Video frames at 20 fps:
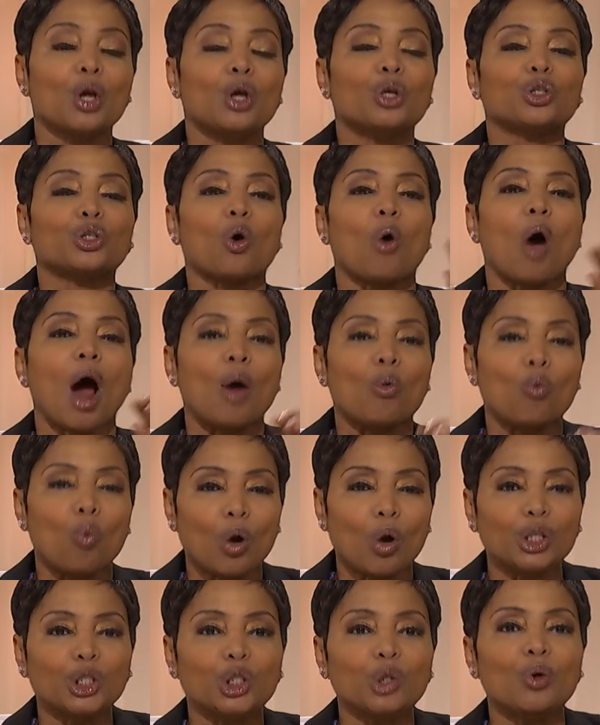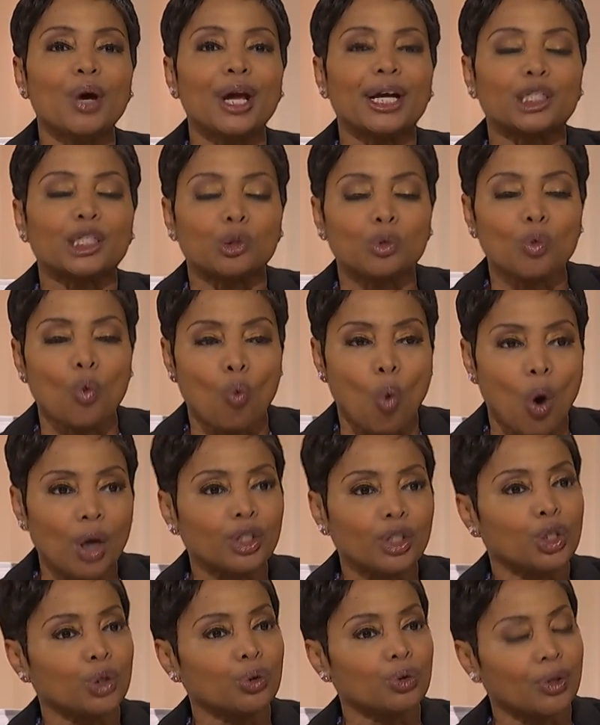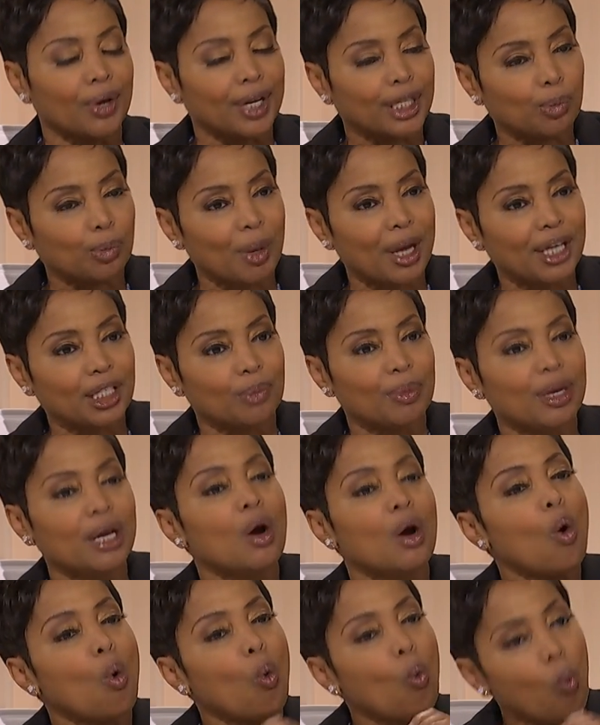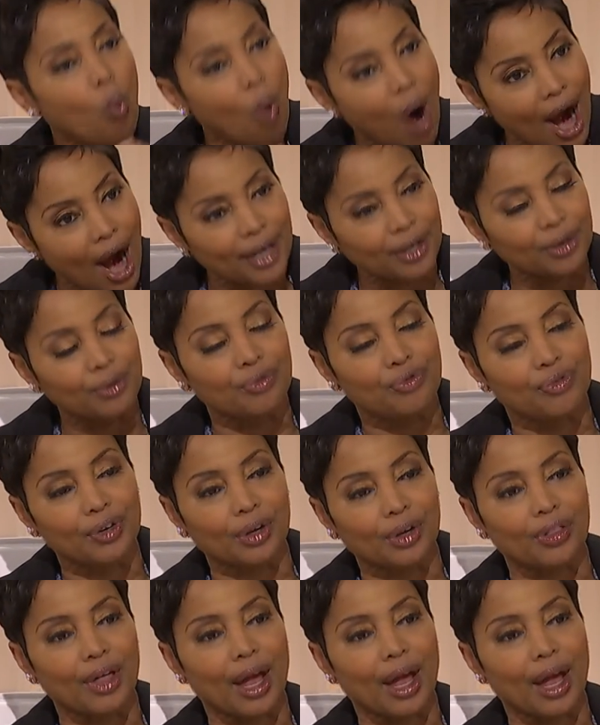So I want you, want you to explain to me why you feel